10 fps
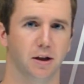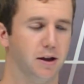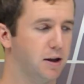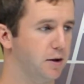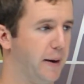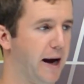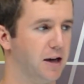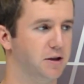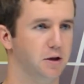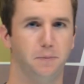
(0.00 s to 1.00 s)
in the
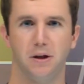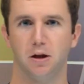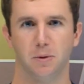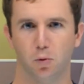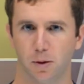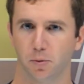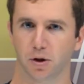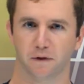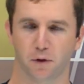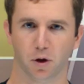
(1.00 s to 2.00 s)
past. He's beaten him at
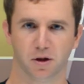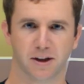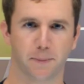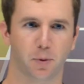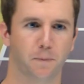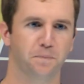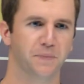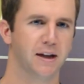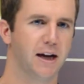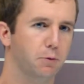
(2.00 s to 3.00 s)
Wimbledon, for example,
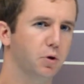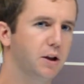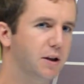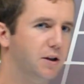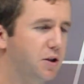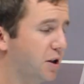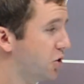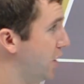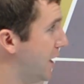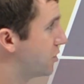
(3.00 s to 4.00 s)
and really the
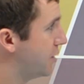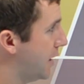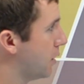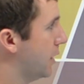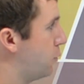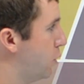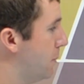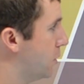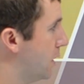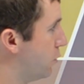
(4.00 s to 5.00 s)
exchange there at
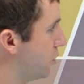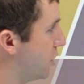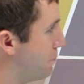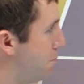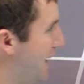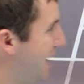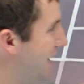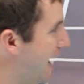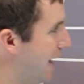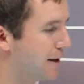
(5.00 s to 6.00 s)
Wimbledon was just
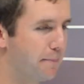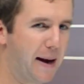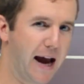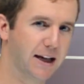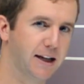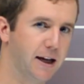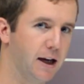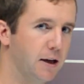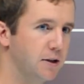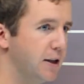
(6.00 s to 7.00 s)
big at the
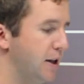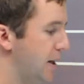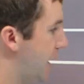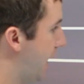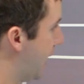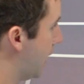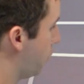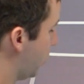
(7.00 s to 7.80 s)
backhand, and